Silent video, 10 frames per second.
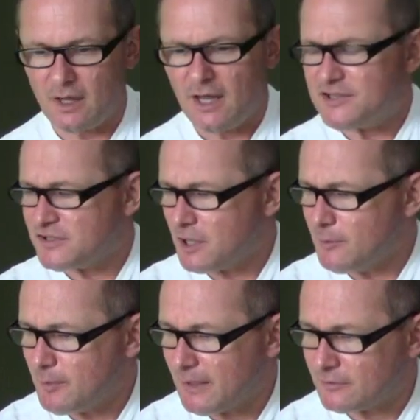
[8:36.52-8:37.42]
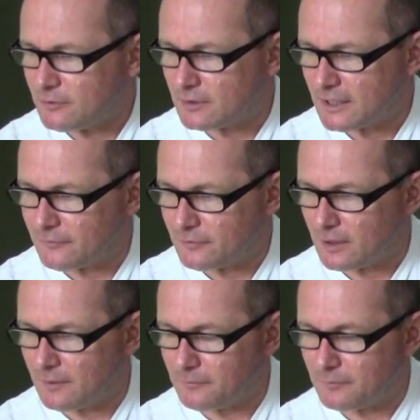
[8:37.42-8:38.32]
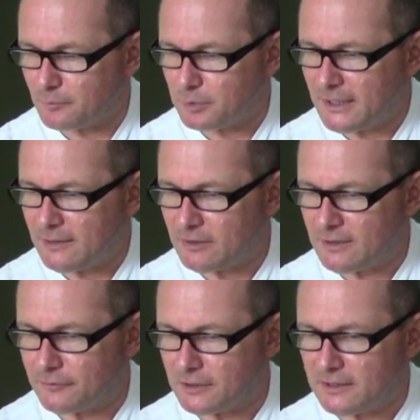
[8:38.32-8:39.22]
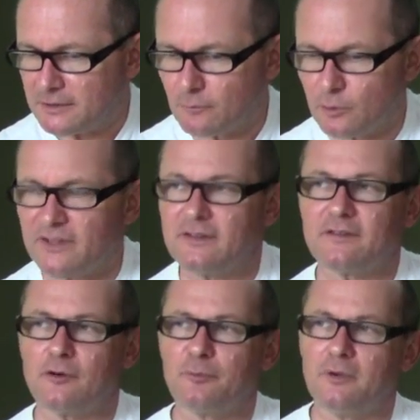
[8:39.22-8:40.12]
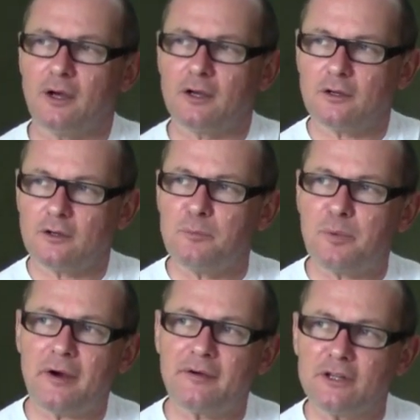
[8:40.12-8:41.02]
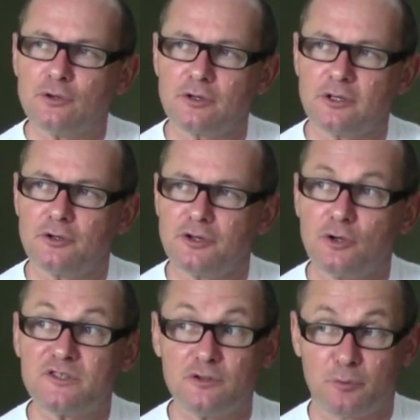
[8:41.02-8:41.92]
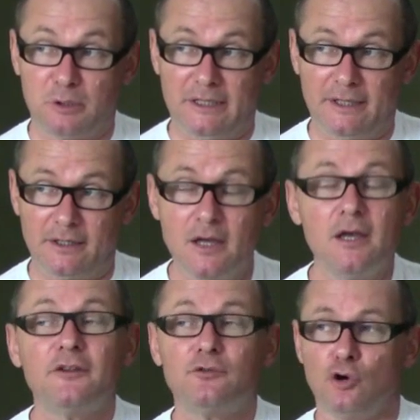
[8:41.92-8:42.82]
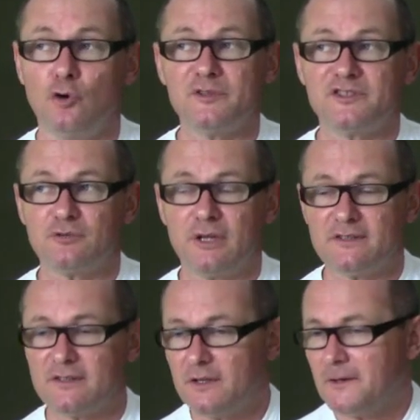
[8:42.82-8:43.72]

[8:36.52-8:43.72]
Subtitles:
And just coming back to kind of playing with different intervals, and so comparing your notes you're playing to open strings,